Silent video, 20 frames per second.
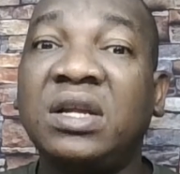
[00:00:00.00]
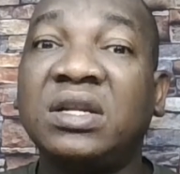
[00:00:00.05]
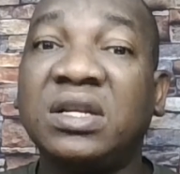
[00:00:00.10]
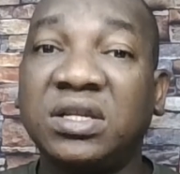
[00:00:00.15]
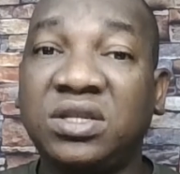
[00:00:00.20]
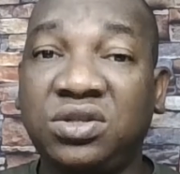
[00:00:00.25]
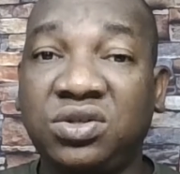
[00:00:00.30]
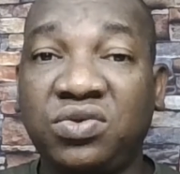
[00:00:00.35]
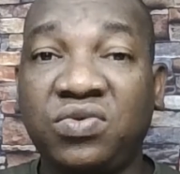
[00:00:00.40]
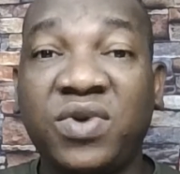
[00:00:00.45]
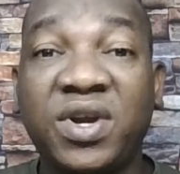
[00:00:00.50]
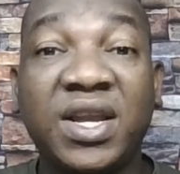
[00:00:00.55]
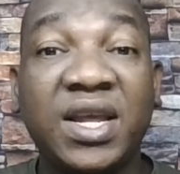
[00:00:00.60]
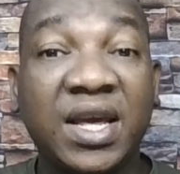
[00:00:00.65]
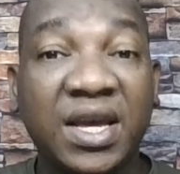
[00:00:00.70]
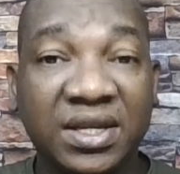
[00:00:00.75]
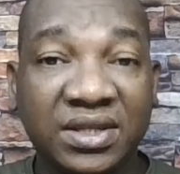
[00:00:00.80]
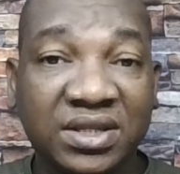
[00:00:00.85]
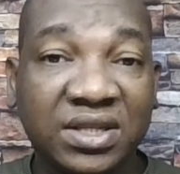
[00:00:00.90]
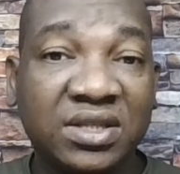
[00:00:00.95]
that's
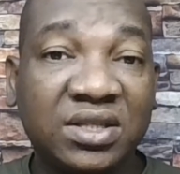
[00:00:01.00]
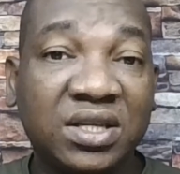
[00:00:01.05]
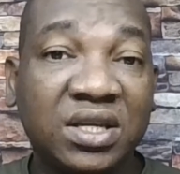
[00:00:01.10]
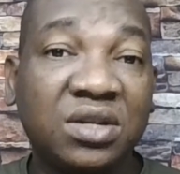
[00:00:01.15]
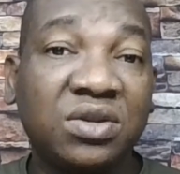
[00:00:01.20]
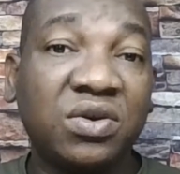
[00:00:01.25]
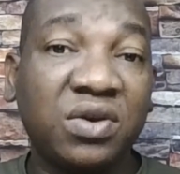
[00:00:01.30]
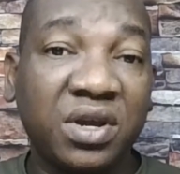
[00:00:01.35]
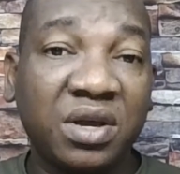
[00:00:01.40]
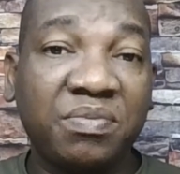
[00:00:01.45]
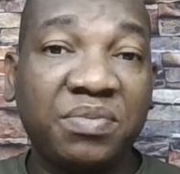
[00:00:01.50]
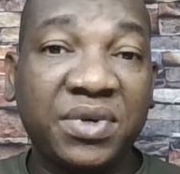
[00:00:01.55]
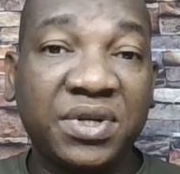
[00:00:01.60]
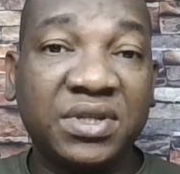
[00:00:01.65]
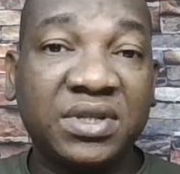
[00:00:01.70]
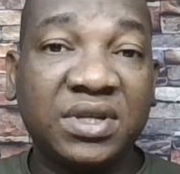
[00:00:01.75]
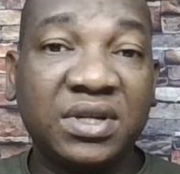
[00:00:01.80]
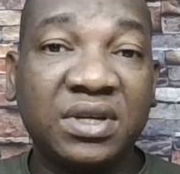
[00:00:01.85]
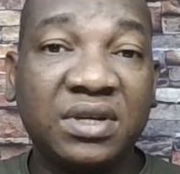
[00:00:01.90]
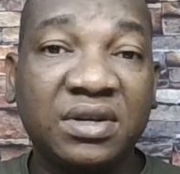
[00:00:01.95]
already existing on your
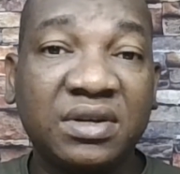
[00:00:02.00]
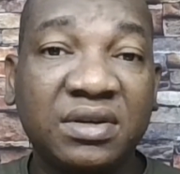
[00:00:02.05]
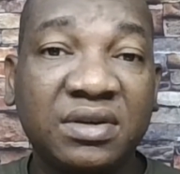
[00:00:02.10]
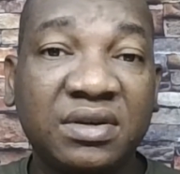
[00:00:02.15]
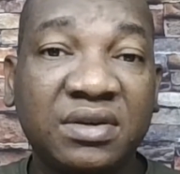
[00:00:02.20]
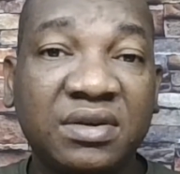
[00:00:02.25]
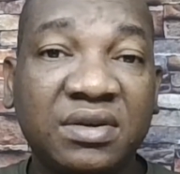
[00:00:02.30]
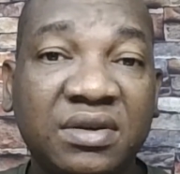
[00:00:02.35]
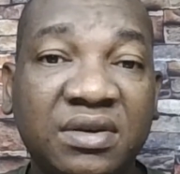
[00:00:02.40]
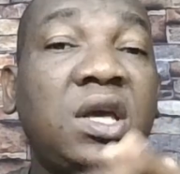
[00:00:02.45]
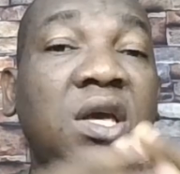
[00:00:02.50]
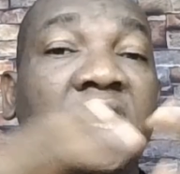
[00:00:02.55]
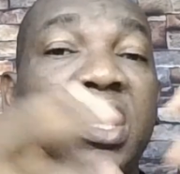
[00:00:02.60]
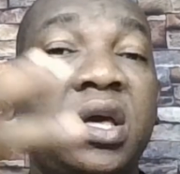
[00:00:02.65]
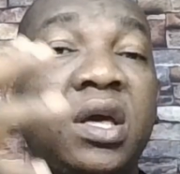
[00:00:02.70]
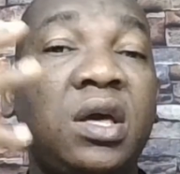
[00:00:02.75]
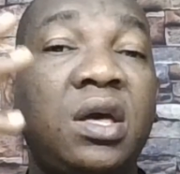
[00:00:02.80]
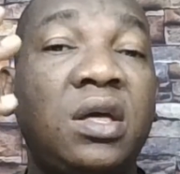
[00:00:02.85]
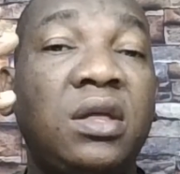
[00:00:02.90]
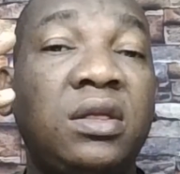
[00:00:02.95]
PC.
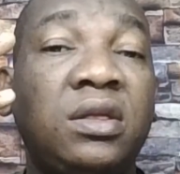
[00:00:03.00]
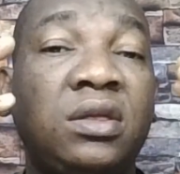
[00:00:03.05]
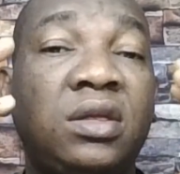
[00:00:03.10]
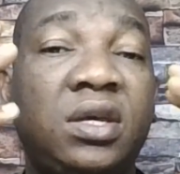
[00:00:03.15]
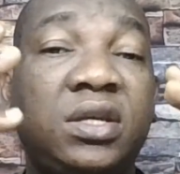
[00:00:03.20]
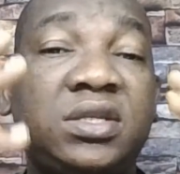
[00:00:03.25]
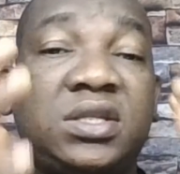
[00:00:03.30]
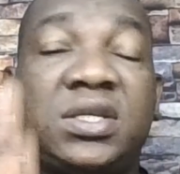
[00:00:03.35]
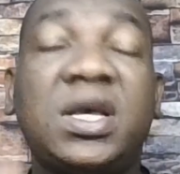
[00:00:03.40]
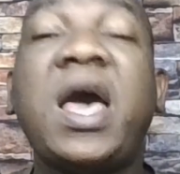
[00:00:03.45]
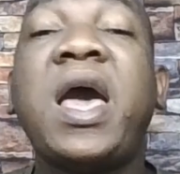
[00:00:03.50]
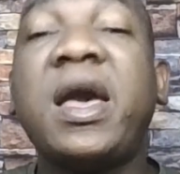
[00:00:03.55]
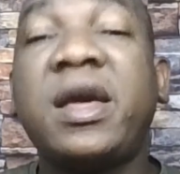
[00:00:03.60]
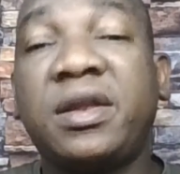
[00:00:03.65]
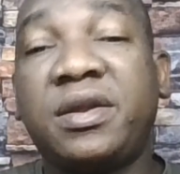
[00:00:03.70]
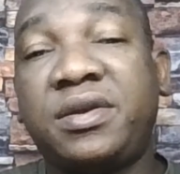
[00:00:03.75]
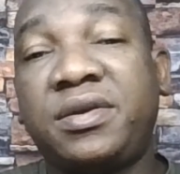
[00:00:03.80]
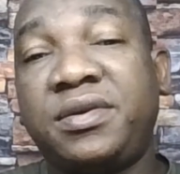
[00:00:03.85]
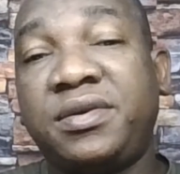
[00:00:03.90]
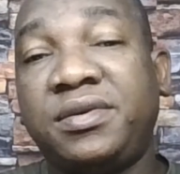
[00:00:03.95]
The
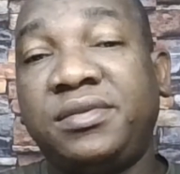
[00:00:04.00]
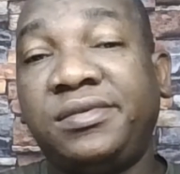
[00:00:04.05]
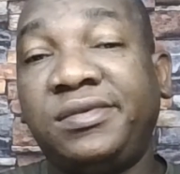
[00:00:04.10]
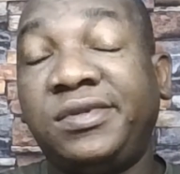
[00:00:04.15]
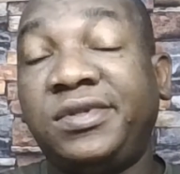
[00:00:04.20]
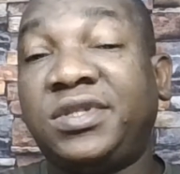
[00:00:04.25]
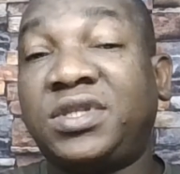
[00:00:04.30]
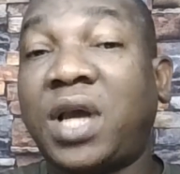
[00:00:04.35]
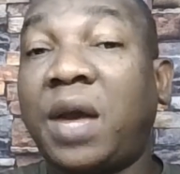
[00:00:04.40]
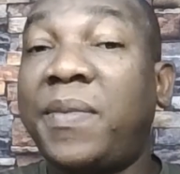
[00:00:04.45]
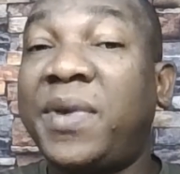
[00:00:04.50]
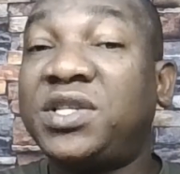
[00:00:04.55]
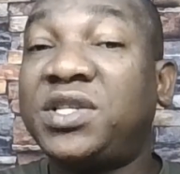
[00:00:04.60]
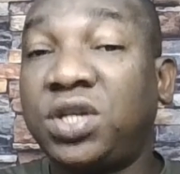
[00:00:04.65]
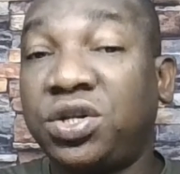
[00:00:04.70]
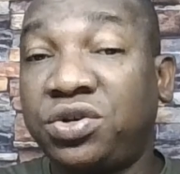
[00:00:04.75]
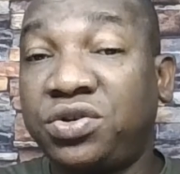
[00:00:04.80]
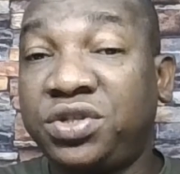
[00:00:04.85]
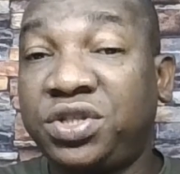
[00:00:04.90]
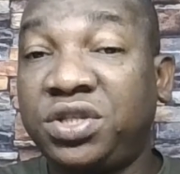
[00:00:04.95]
third
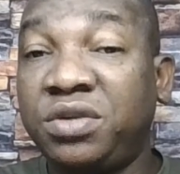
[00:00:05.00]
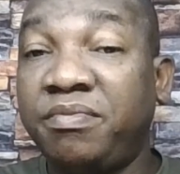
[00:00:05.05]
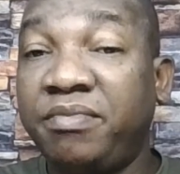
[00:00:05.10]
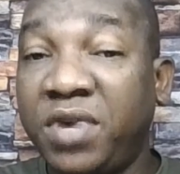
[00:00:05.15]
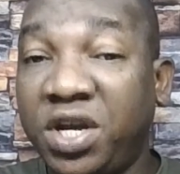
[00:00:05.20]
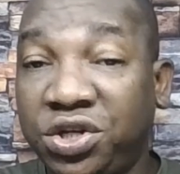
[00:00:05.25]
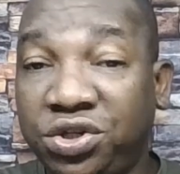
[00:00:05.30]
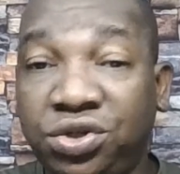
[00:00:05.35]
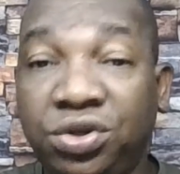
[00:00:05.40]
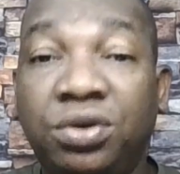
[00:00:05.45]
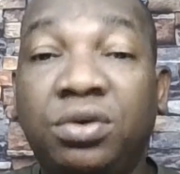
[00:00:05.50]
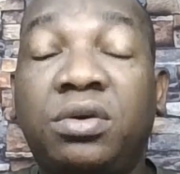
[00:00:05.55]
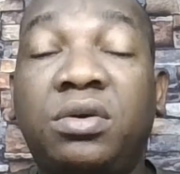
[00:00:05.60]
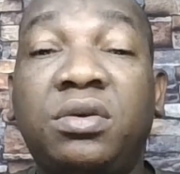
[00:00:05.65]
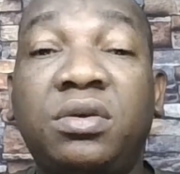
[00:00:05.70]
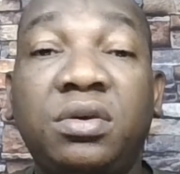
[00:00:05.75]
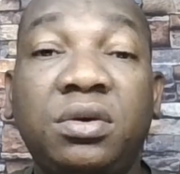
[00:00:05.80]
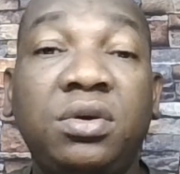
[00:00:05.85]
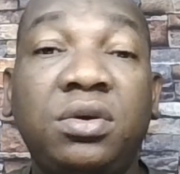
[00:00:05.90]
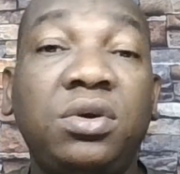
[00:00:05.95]
cybersecurity measure
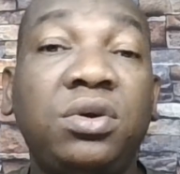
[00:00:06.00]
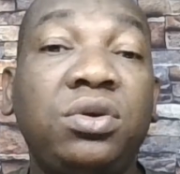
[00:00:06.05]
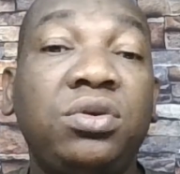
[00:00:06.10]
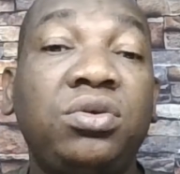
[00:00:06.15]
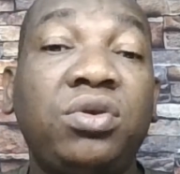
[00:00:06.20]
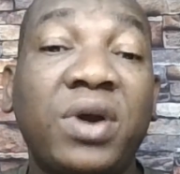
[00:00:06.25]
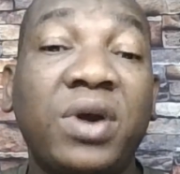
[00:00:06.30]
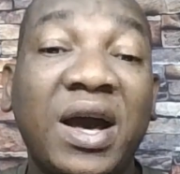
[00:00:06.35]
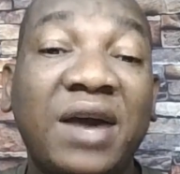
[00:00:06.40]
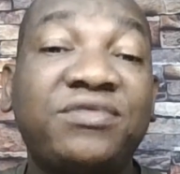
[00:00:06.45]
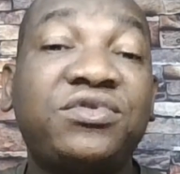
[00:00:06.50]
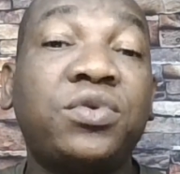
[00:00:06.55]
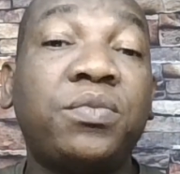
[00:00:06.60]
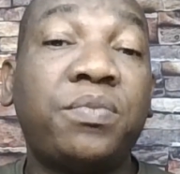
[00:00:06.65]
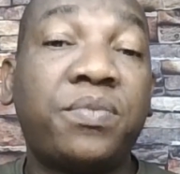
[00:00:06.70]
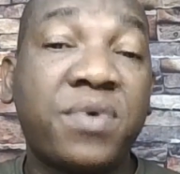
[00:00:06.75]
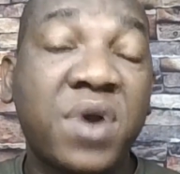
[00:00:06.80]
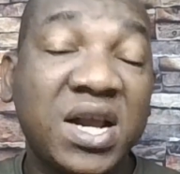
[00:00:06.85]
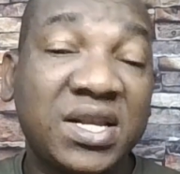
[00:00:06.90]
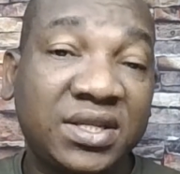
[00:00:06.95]
you have to
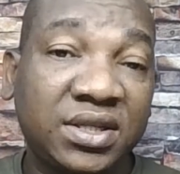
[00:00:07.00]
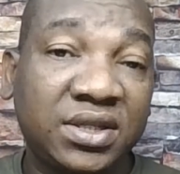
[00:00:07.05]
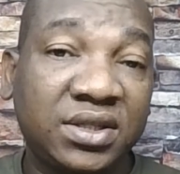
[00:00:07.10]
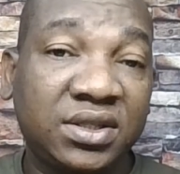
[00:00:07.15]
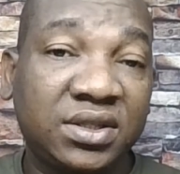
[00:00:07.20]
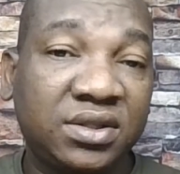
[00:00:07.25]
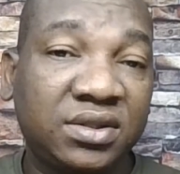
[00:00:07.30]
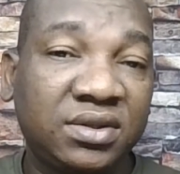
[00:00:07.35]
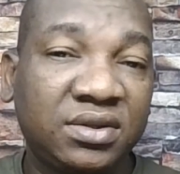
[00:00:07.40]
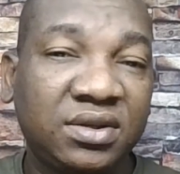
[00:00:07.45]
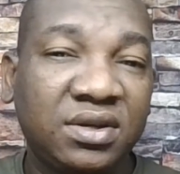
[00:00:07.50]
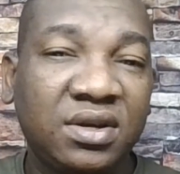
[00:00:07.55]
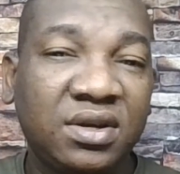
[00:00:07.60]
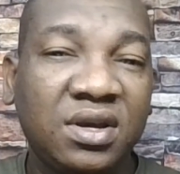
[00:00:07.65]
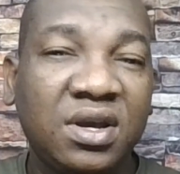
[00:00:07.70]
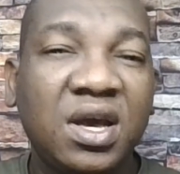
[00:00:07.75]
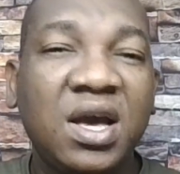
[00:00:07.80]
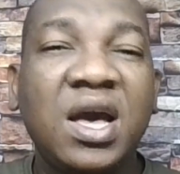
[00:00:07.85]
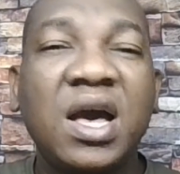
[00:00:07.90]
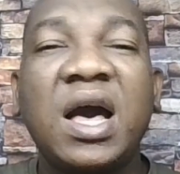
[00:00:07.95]
practice
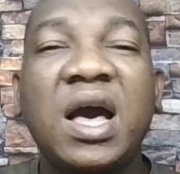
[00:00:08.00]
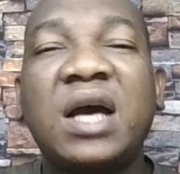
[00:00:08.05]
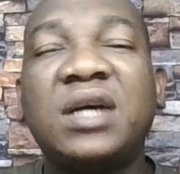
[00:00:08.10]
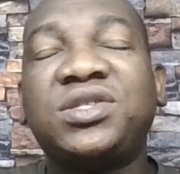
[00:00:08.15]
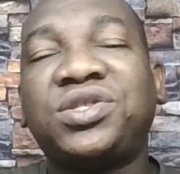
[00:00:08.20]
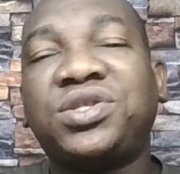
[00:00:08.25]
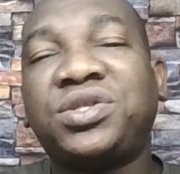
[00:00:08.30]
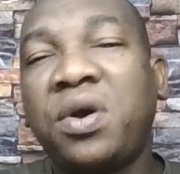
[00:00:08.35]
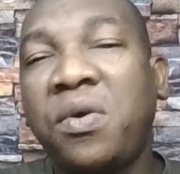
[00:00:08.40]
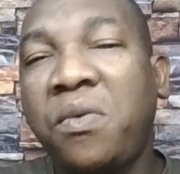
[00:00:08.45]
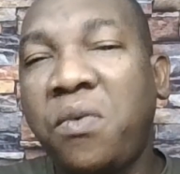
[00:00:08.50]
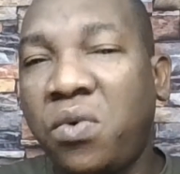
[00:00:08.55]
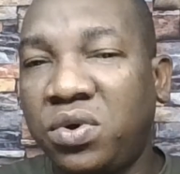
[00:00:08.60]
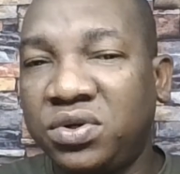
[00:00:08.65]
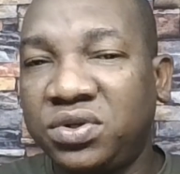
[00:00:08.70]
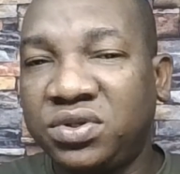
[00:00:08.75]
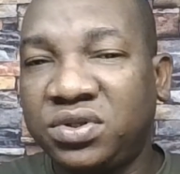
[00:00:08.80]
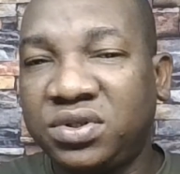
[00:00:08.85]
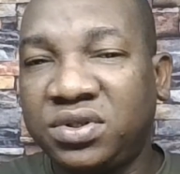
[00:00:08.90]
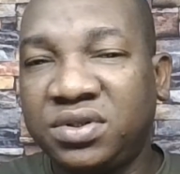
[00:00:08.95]
as
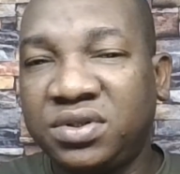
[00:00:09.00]
someone